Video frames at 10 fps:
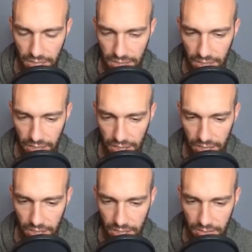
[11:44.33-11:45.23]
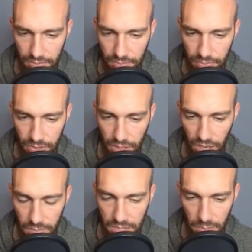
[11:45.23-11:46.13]
like...
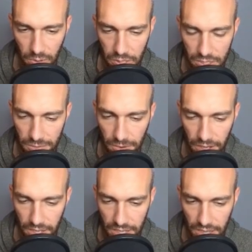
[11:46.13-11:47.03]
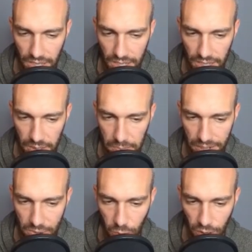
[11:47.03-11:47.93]
I'm double weak to fighting and they can like
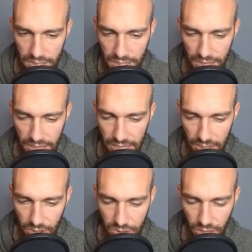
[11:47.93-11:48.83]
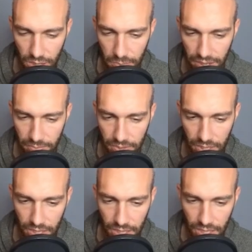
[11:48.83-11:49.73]
bait twice and then land a close combat.
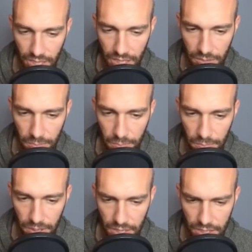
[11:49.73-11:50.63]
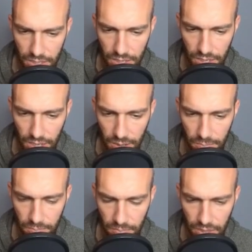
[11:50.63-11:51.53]
But
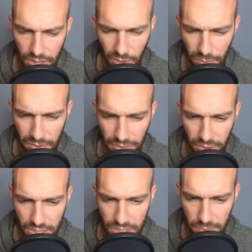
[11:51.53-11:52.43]
no, they've already seen my